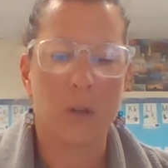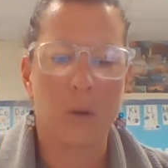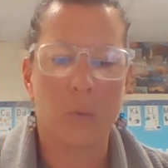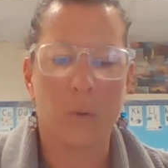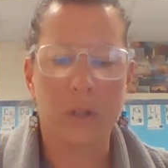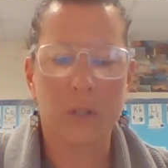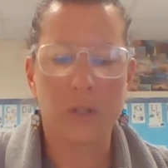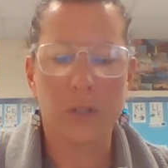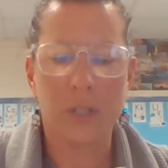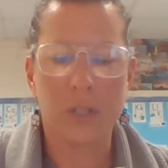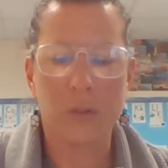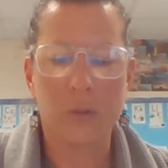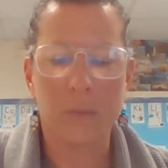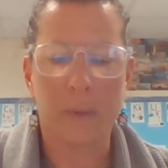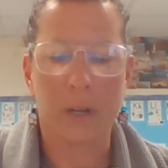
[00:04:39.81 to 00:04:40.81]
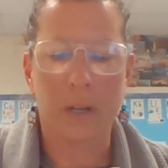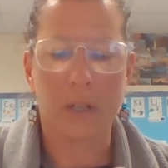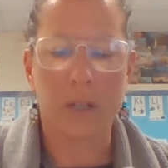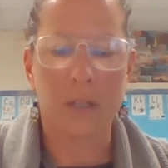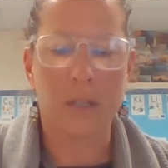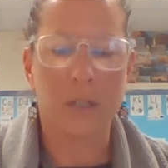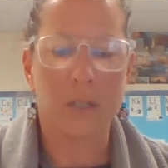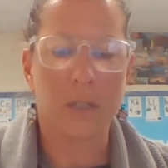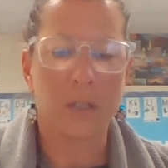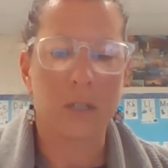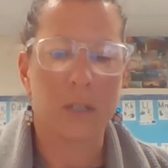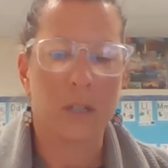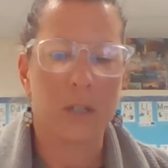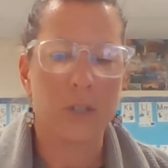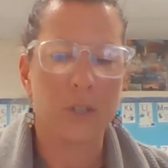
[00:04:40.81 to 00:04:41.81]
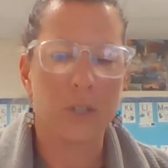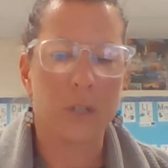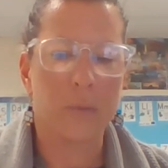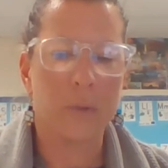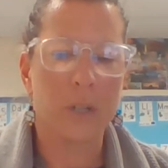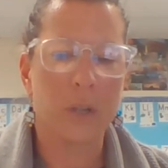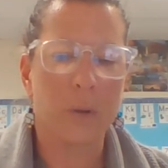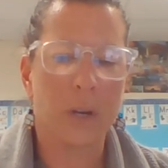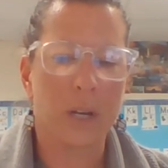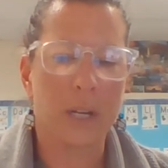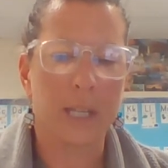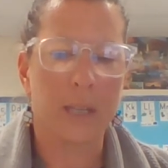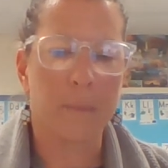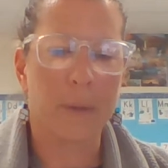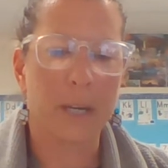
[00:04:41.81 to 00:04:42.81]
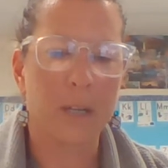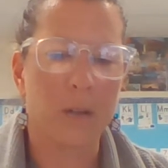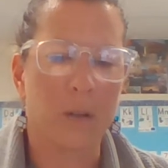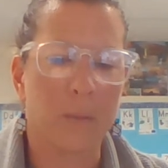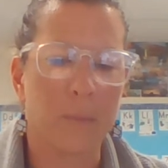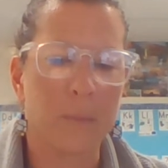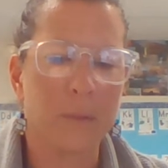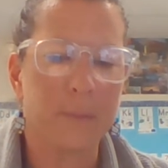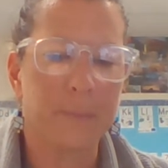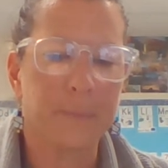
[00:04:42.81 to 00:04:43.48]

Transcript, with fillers: What could she do about it? She wouldn't know how to get back home.